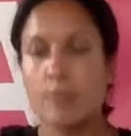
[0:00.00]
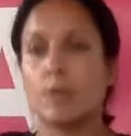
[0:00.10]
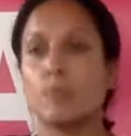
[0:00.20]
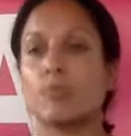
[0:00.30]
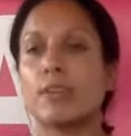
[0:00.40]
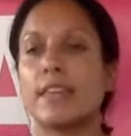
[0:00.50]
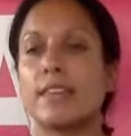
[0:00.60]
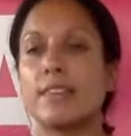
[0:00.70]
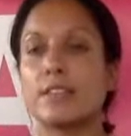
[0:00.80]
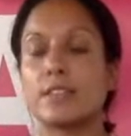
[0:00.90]
When we breathe
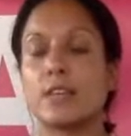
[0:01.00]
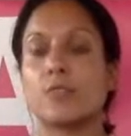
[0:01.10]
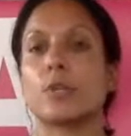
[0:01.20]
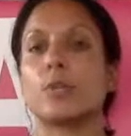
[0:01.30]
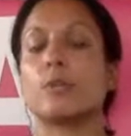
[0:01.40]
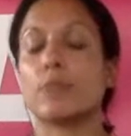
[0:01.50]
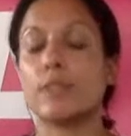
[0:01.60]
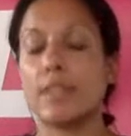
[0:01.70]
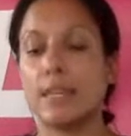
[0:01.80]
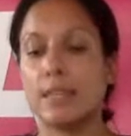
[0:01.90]
in the suffering, we
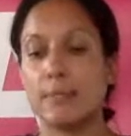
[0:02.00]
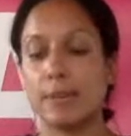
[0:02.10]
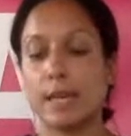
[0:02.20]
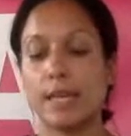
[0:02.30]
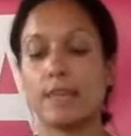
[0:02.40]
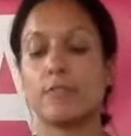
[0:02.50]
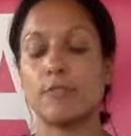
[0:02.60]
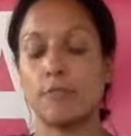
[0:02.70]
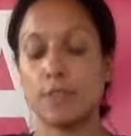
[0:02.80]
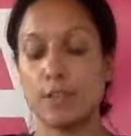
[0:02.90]
breathe in the pain, the
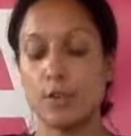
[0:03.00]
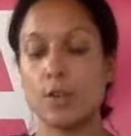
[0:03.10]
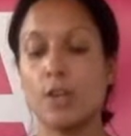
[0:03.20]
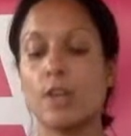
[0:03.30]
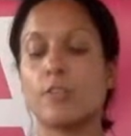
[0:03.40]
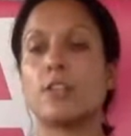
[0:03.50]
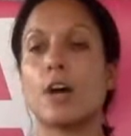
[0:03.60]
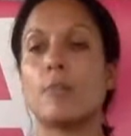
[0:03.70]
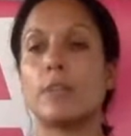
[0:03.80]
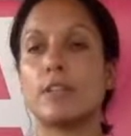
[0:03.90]
fear, the
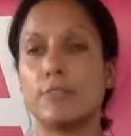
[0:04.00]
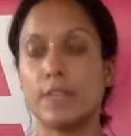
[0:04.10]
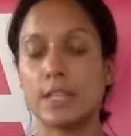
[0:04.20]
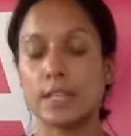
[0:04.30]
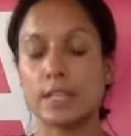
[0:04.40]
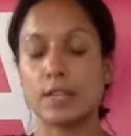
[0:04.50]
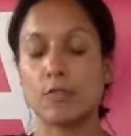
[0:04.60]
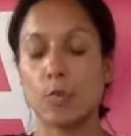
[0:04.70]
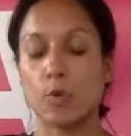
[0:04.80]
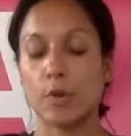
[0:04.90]
dominant feeling
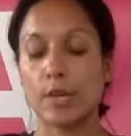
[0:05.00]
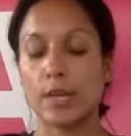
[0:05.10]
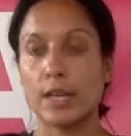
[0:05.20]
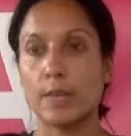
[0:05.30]
of worry,